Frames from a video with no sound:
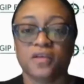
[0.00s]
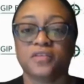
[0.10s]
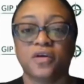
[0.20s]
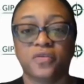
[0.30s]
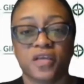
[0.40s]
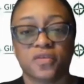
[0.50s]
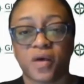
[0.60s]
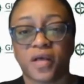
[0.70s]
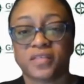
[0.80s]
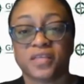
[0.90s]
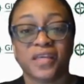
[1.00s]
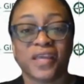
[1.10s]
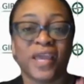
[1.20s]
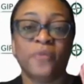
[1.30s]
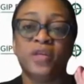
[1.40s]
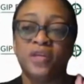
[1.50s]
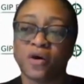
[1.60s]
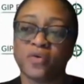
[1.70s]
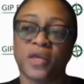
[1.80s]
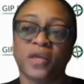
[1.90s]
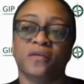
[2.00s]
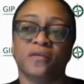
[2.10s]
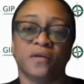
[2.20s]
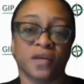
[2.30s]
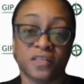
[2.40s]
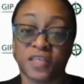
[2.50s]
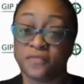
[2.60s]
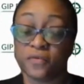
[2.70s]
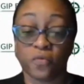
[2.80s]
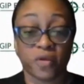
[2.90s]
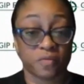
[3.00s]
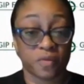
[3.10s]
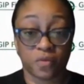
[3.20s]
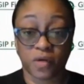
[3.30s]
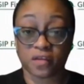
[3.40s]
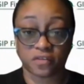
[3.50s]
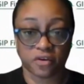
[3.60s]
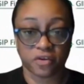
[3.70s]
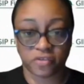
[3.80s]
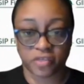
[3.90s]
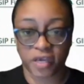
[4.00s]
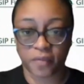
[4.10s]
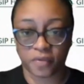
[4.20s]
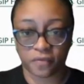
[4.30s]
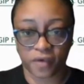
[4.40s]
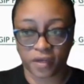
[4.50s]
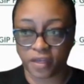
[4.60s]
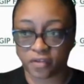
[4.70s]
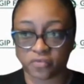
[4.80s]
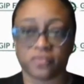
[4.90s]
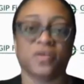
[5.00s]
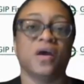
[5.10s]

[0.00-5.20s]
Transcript: So that's why I say, and we know that because even with me, when I started as GIP Financials,